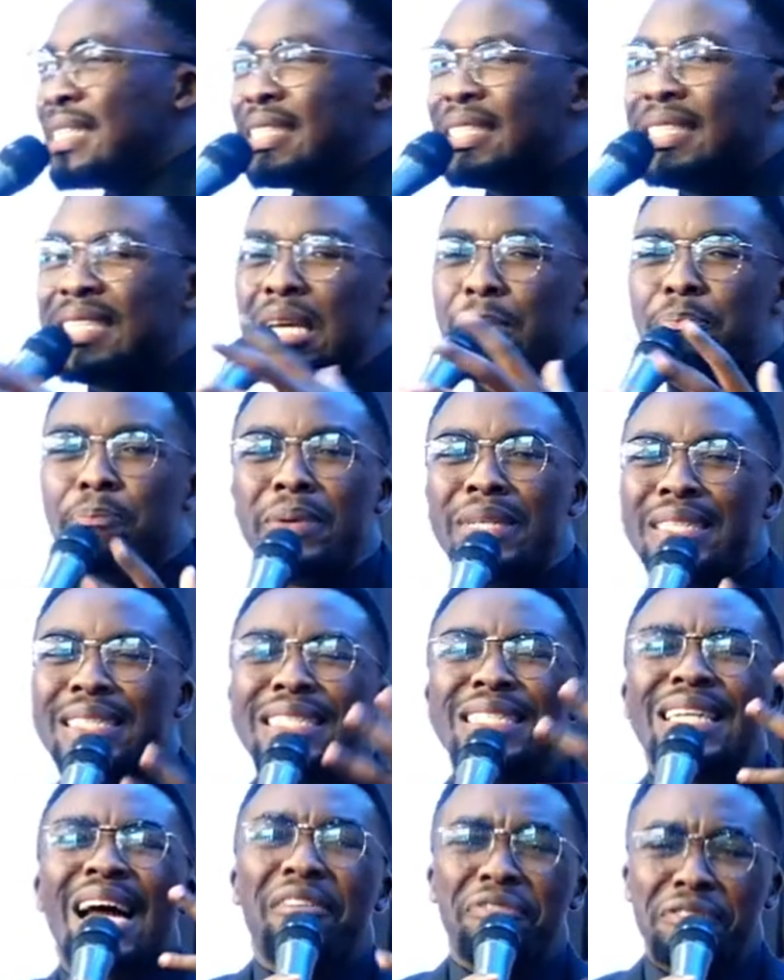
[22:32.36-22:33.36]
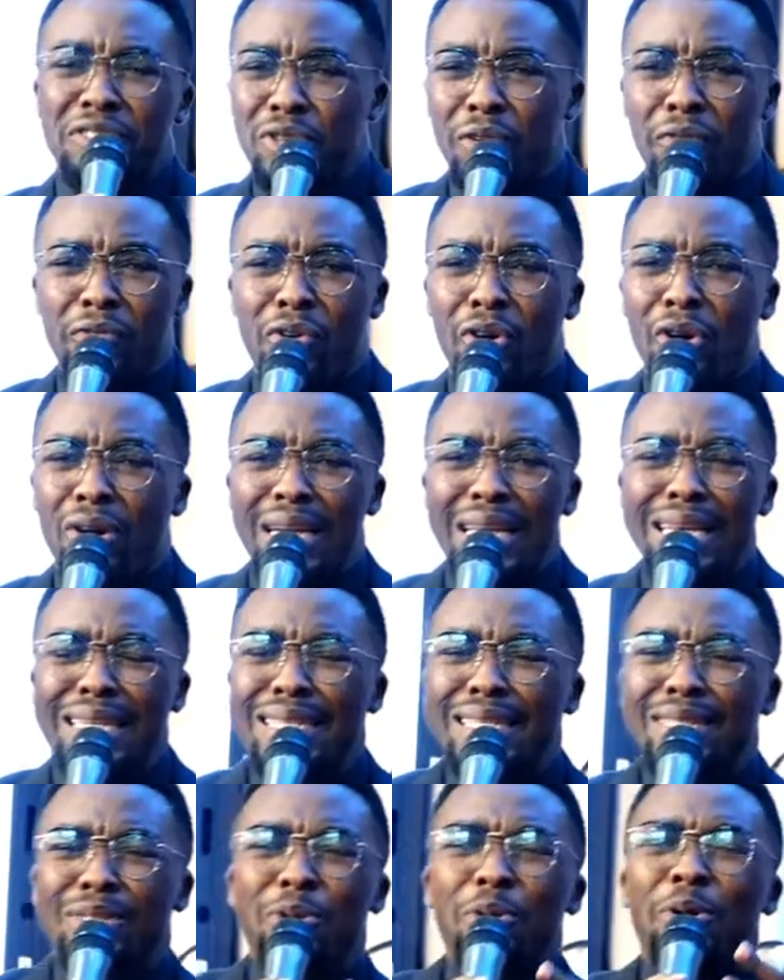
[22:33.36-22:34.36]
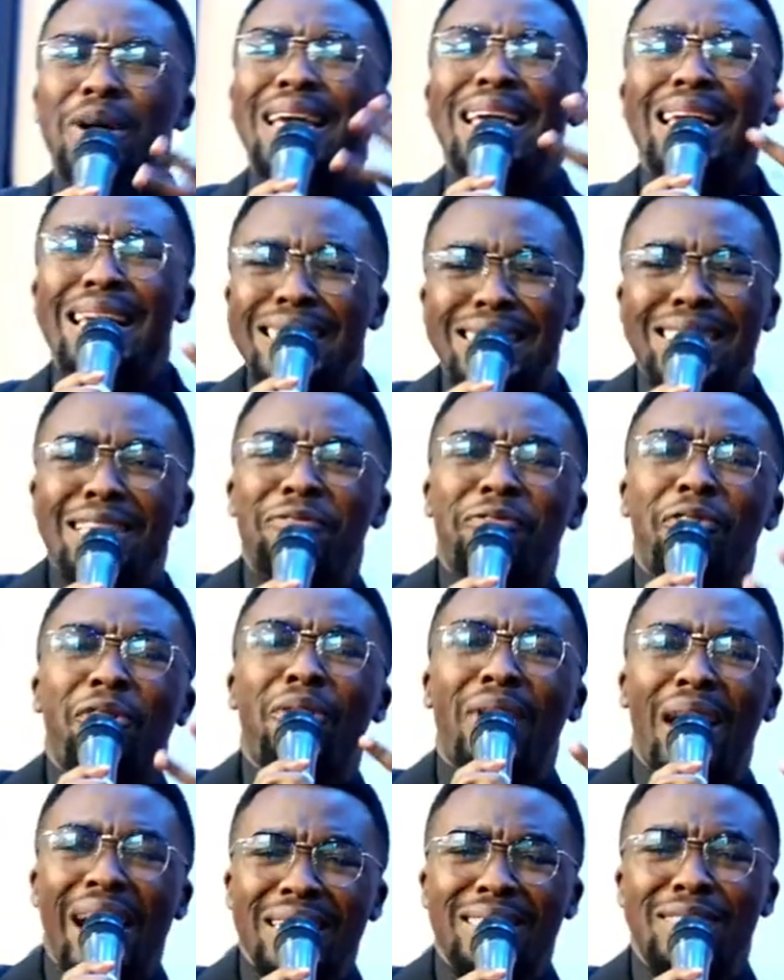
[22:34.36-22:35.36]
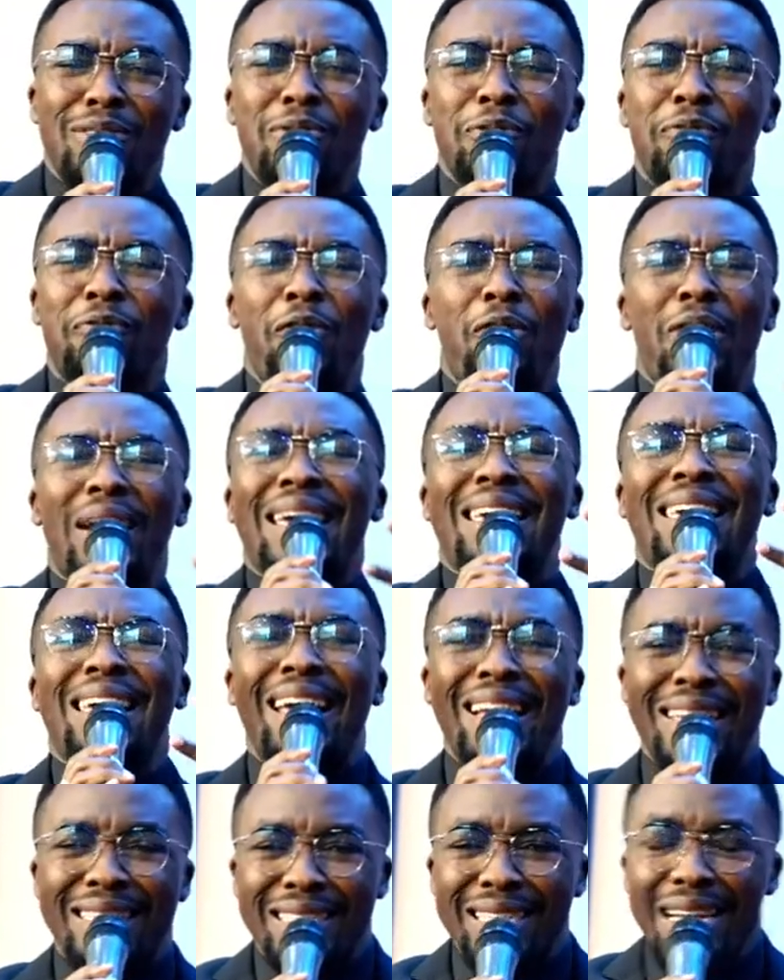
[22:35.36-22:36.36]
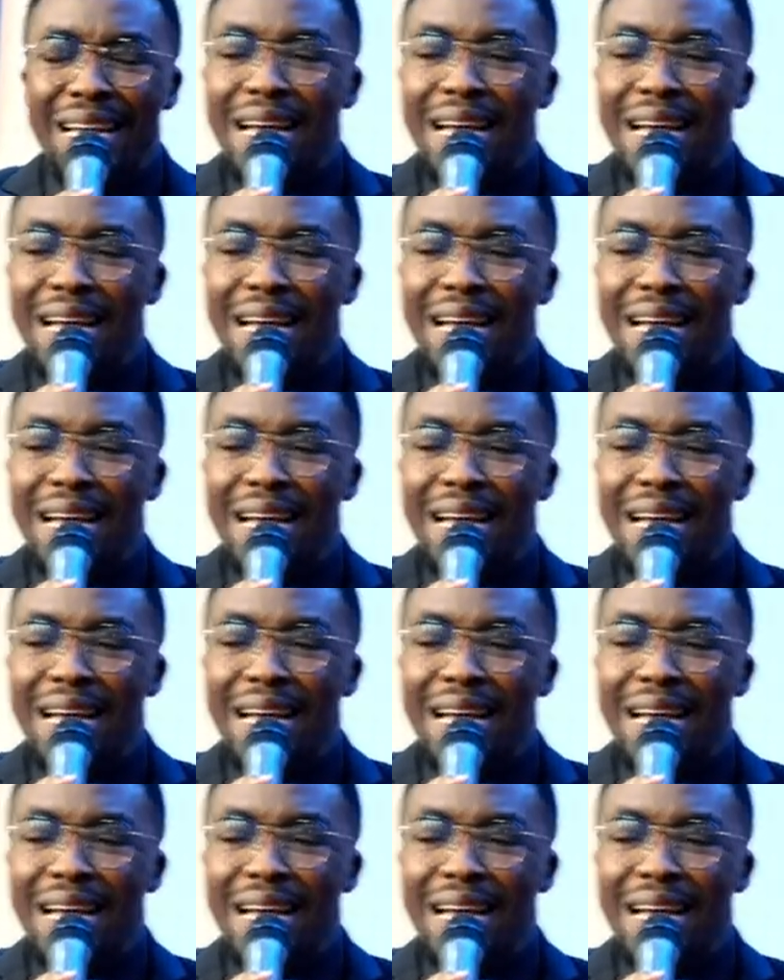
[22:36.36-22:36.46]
deep drafts of God. It is so easy for us to forget